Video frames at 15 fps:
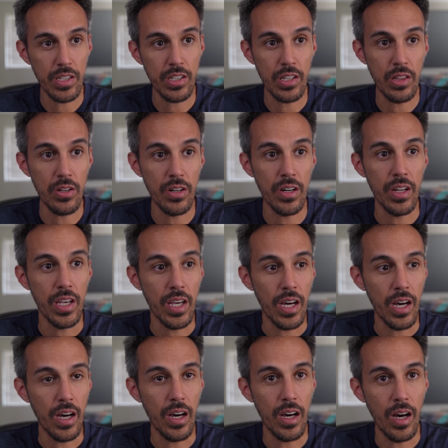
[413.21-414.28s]
You can learn
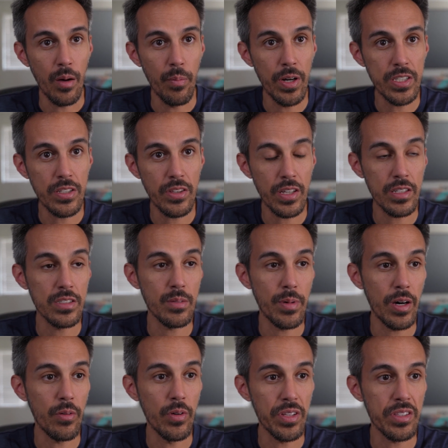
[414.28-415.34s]
a bunch of things
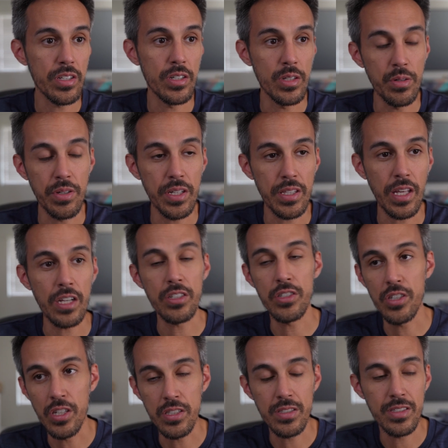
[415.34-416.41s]
about what they're doing, not
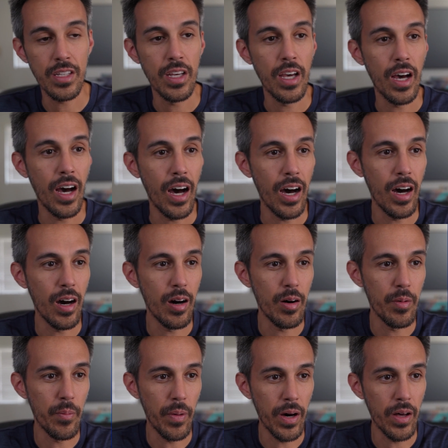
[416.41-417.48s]
just
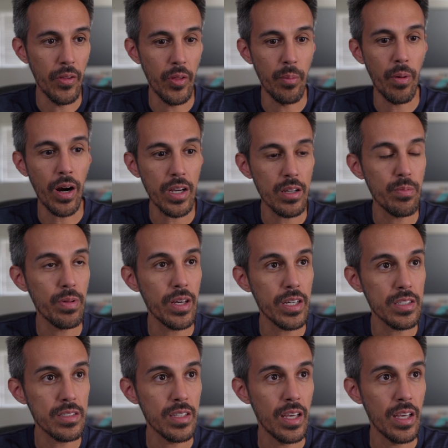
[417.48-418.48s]
their marketplace.